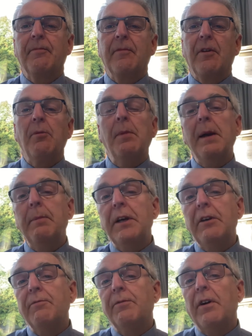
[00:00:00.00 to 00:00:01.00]
Or maybe
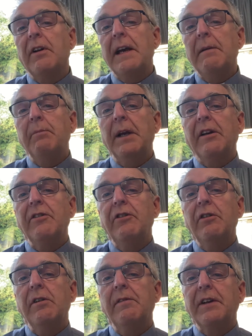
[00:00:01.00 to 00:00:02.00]
you follow him because
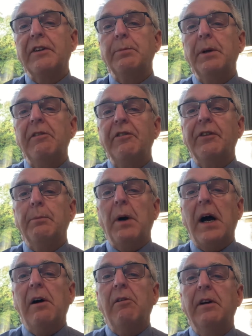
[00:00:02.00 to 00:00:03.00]
you have experienced the
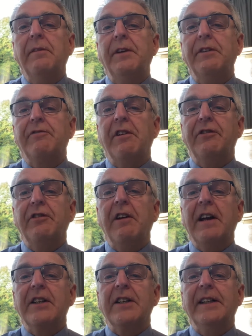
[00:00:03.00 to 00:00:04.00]
power of his
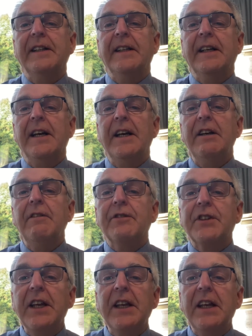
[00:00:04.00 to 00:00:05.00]
resurrection. You've
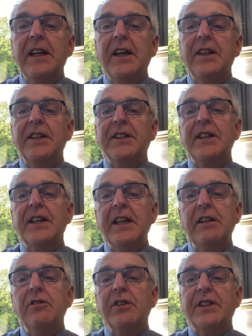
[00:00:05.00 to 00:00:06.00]
seen in others and
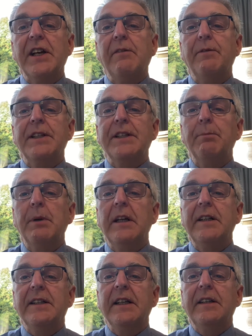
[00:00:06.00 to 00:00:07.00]
in yourself his
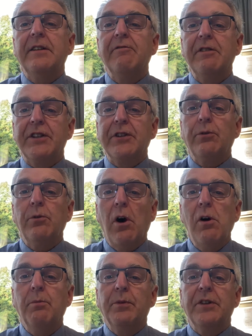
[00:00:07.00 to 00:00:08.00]
ability to restore
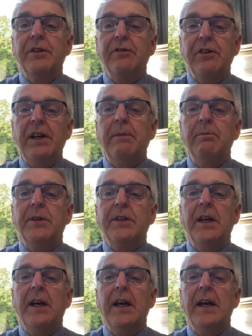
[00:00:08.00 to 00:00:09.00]
hopes and dreams,
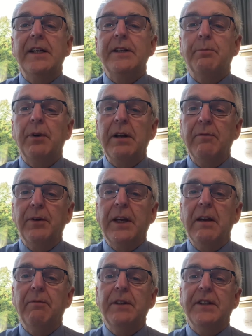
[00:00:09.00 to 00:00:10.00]
to bring
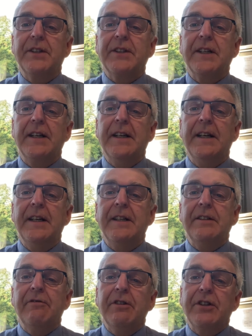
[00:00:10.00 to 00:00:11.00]
forgiveness,
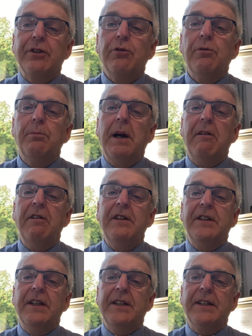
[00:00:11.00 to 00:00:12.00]
to restore
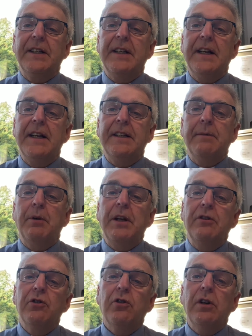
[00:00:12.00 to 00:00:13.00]
marriages, to
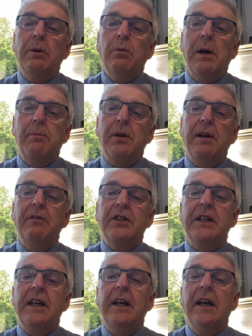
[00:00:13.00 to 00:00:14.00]
bring joy where
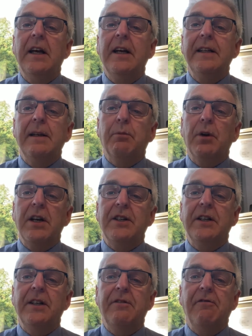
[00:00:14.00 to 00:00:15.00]
previously
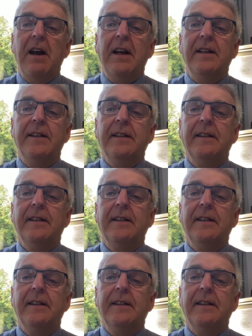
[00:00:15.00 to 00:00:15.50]
depression had reigned.